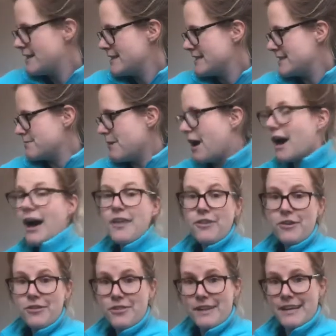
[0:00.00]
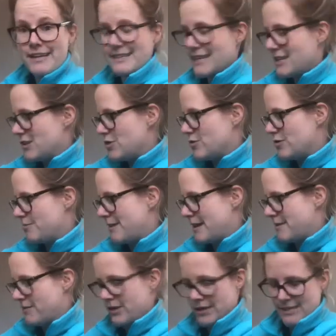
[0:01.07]
Some other things that you can make
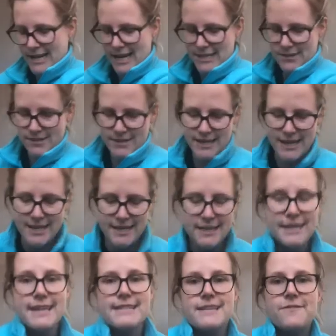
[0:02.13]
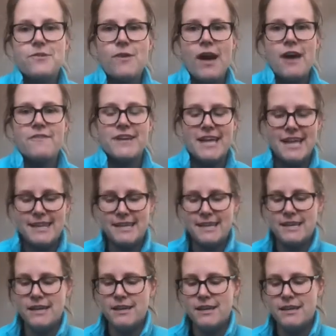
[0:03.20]
for a doctor's kit is, if you have
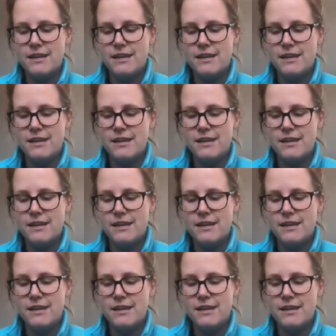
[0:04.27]
any